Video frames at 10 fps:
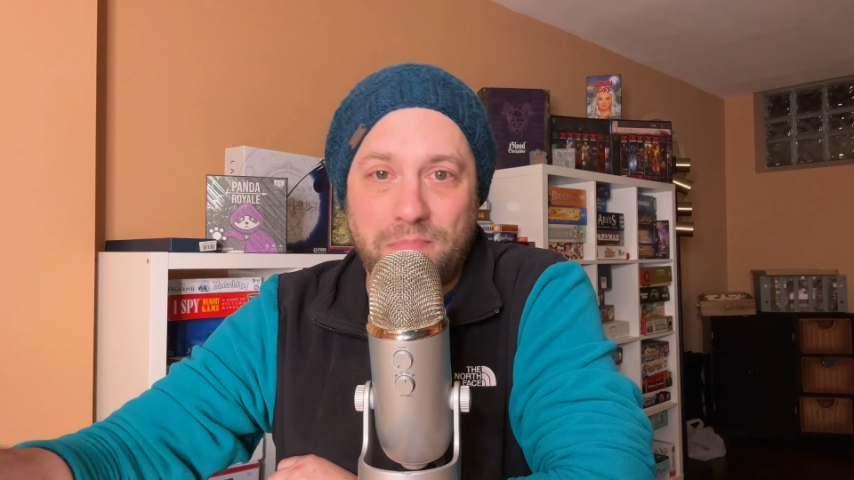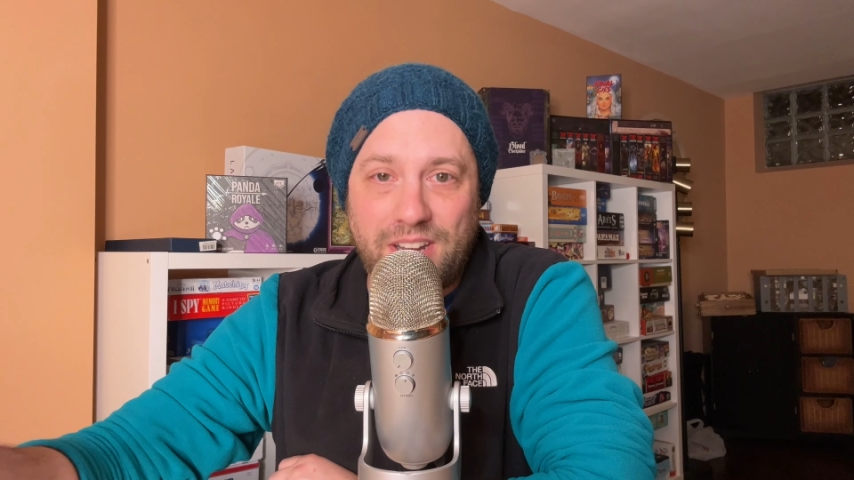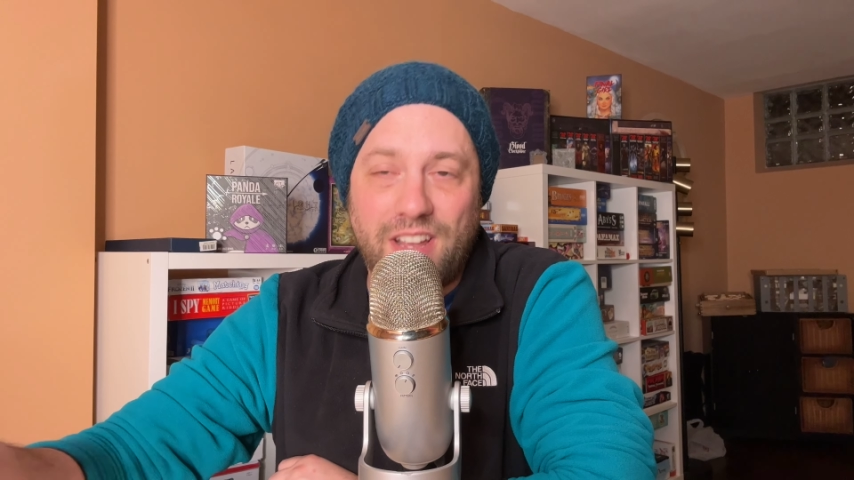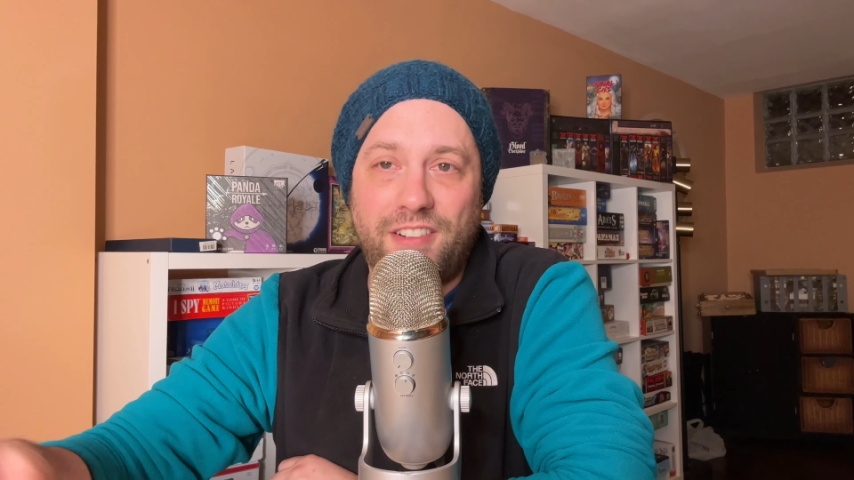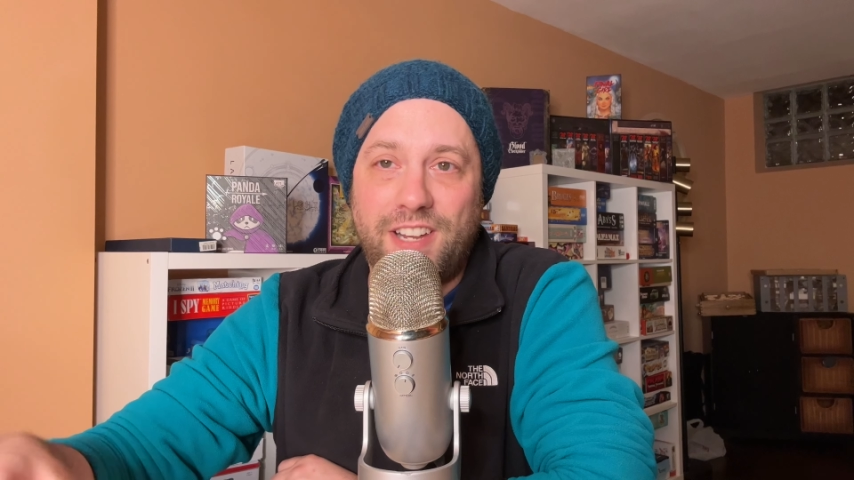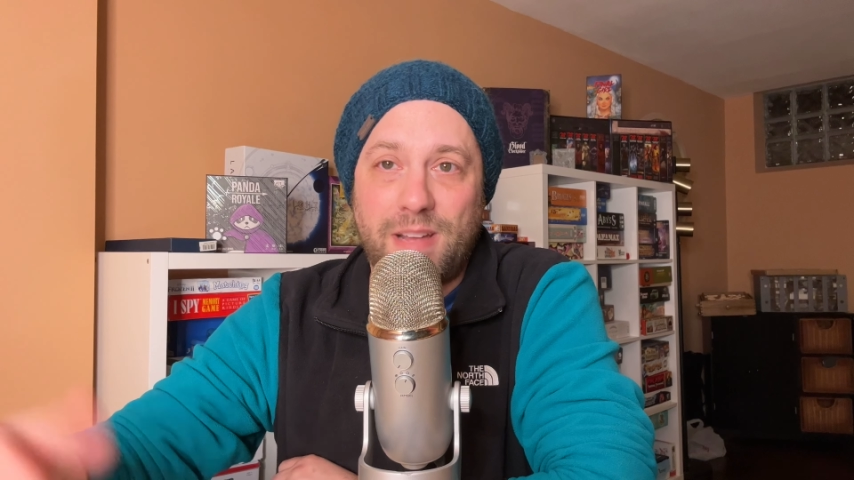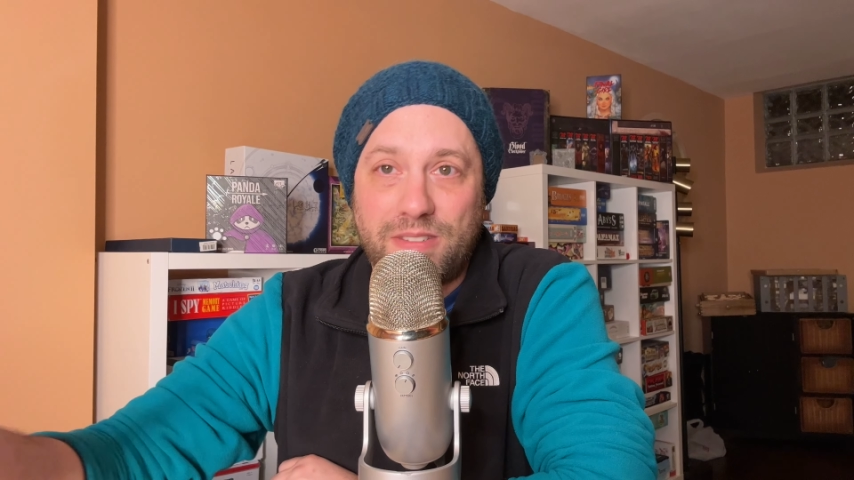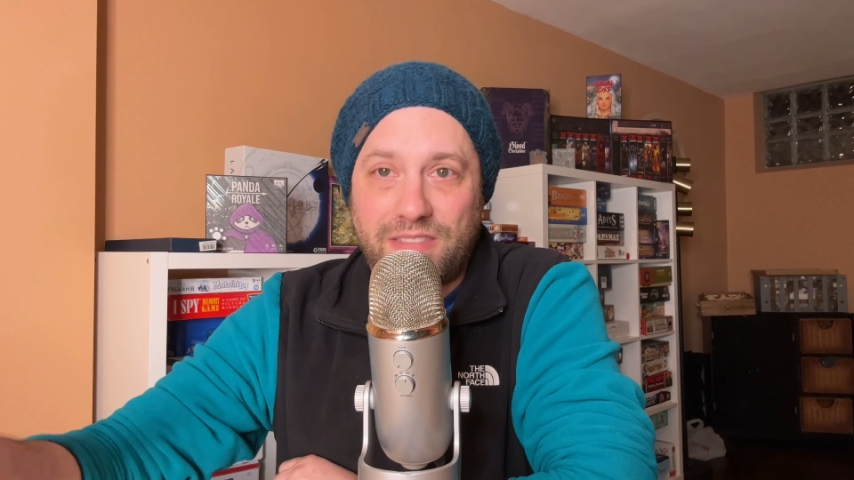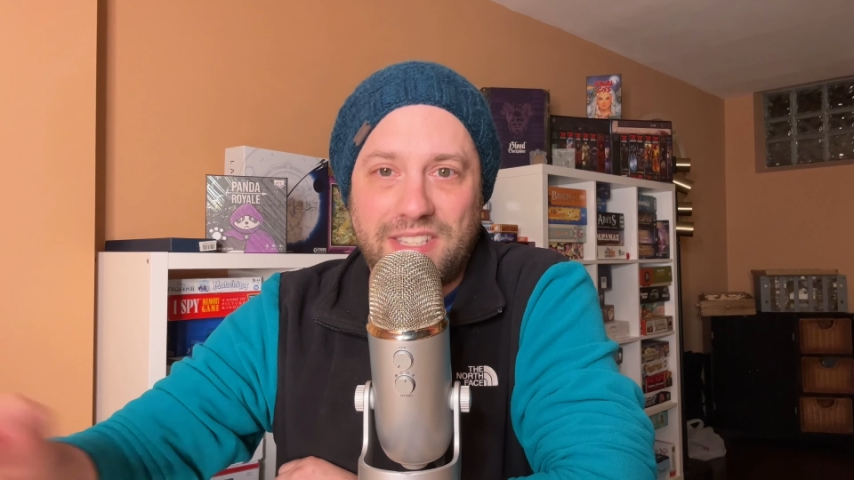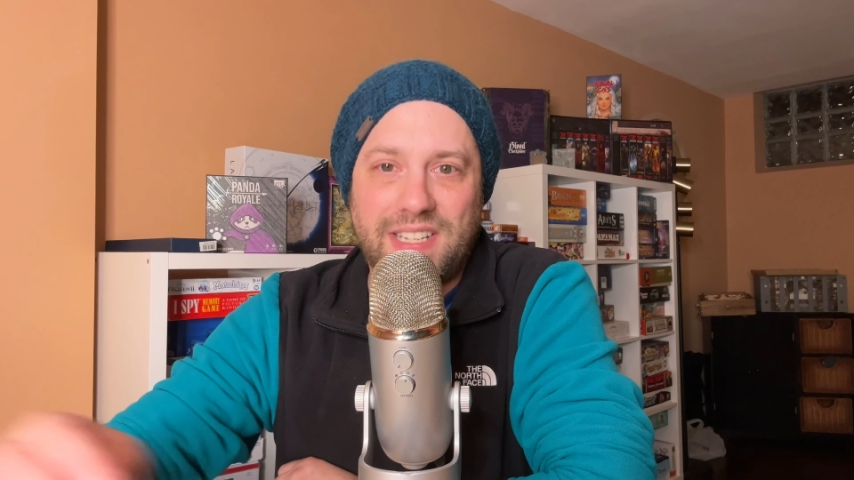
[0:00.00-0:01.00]
many other games
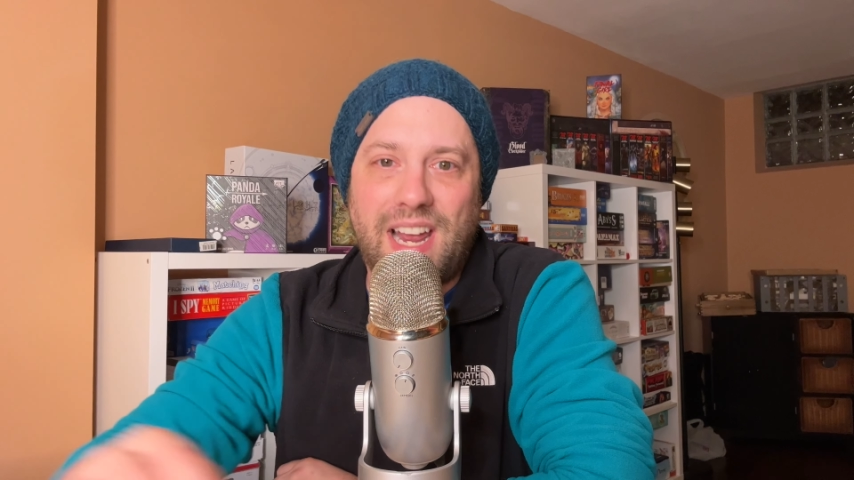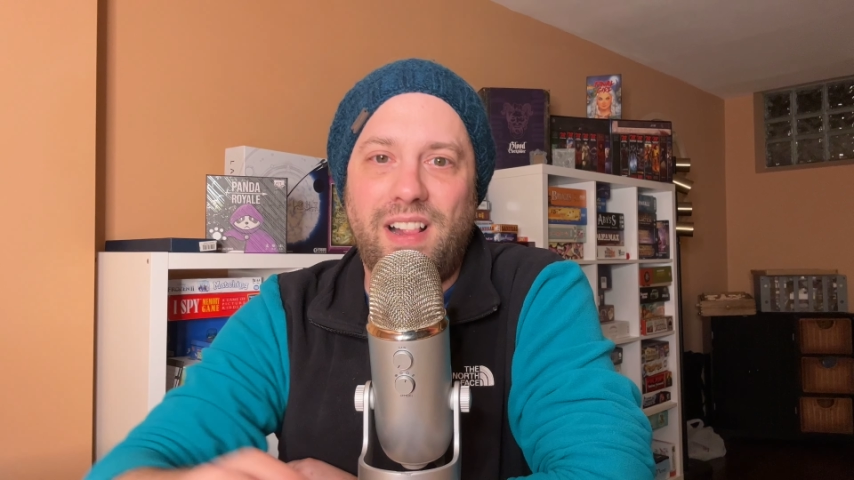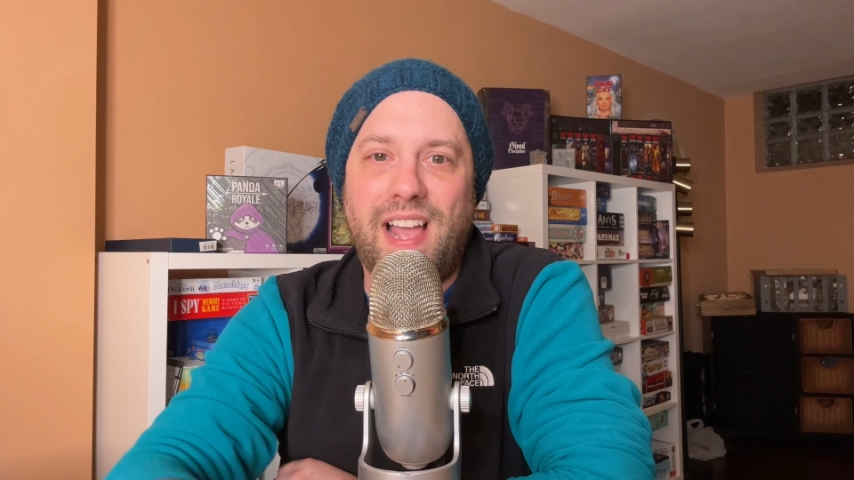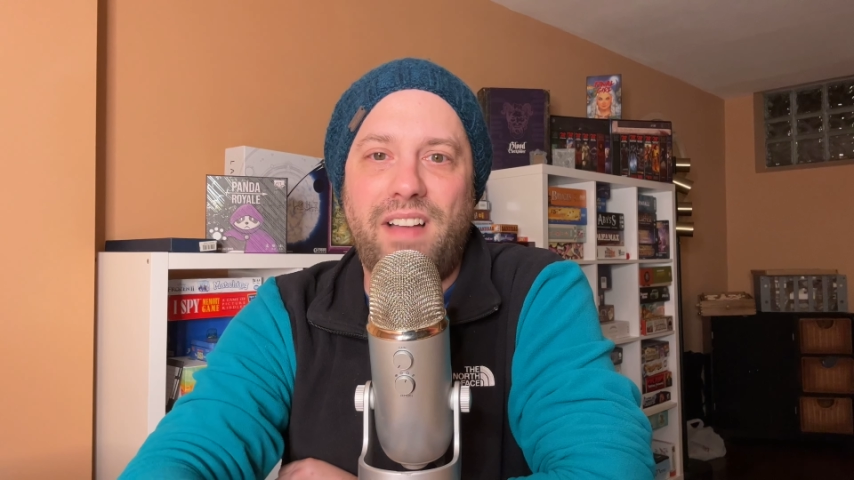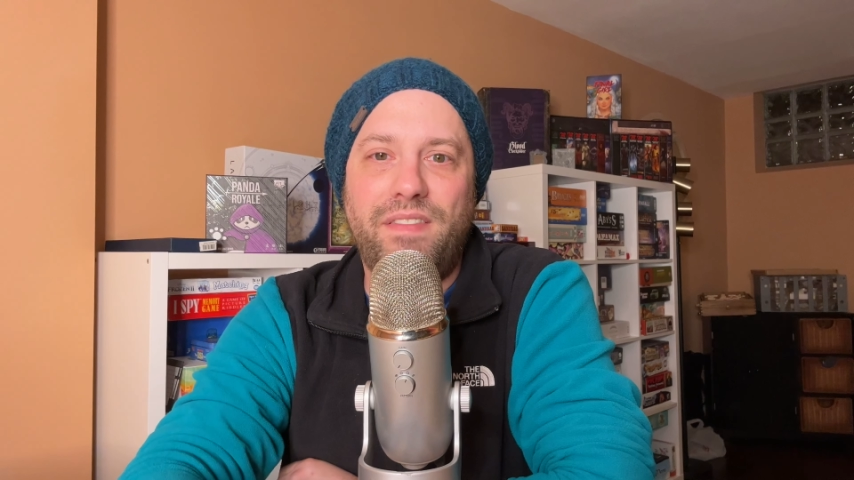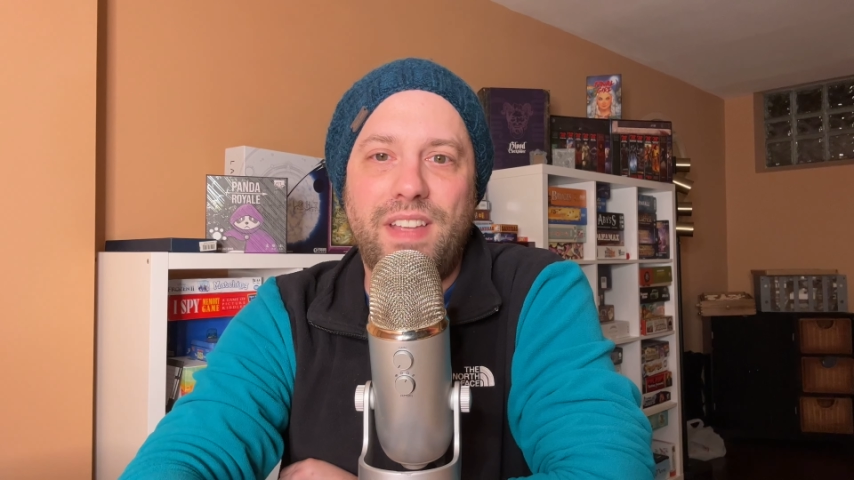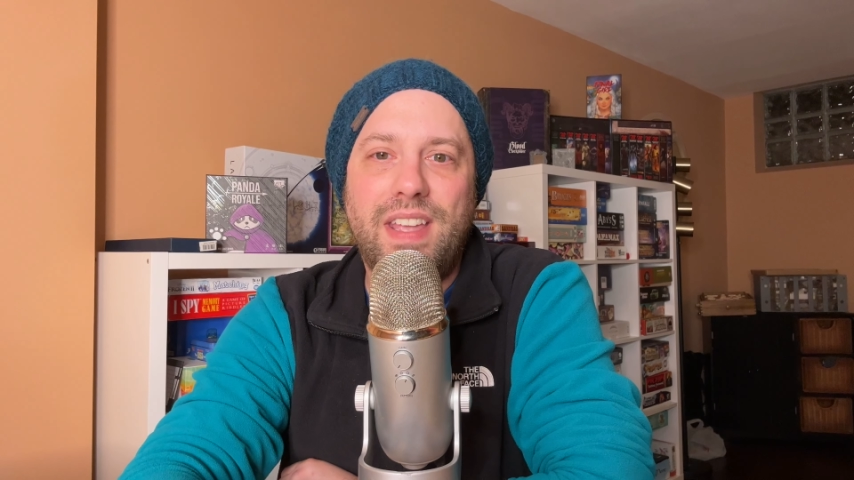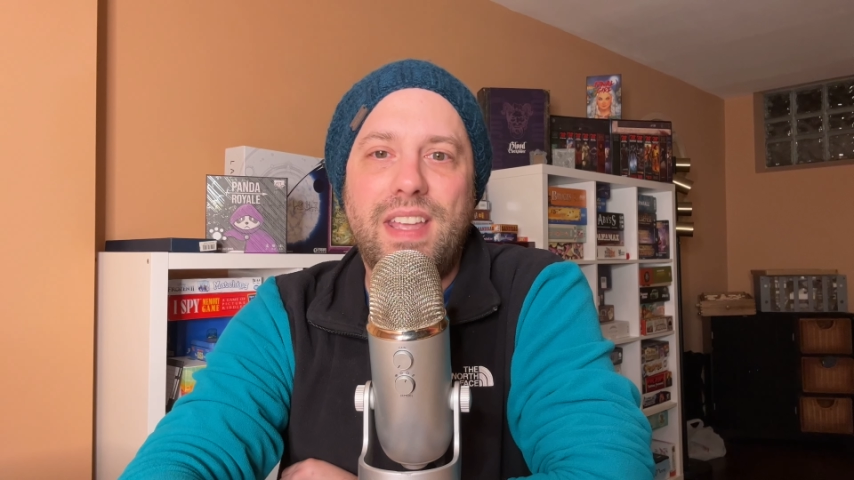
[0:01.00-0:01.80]
of this style have.